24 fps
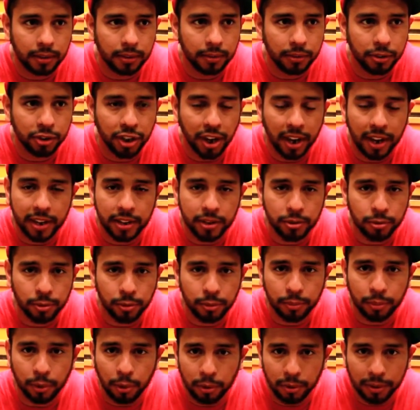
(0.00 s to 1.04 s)
chains were
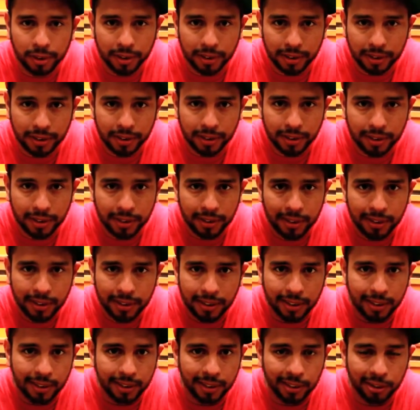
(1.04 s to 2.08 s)
broken,
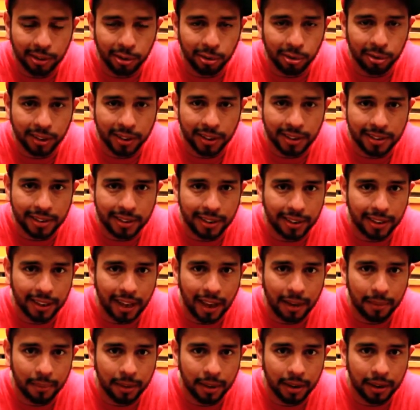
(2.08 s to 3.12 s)
you know, things like that,
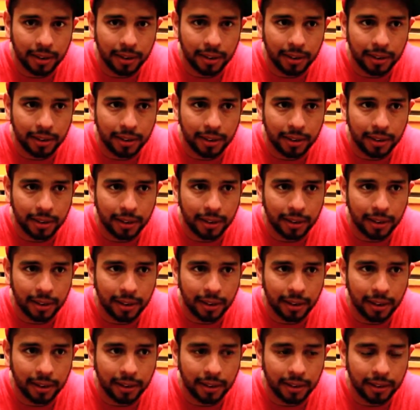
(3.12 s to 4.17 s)
man,
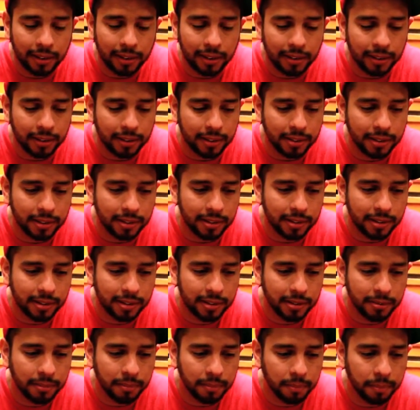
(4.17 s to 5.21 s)
and it just
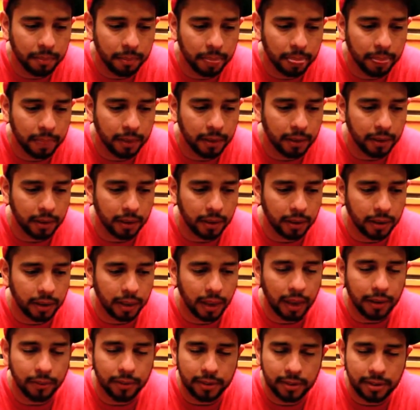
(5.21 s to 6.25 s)

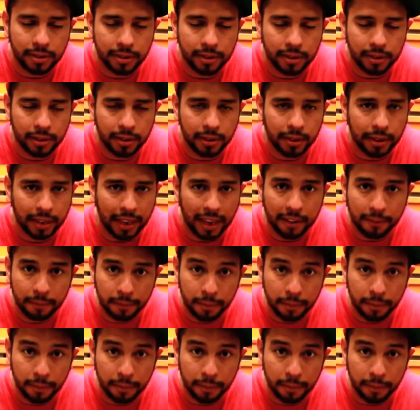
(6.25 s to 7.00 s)
gave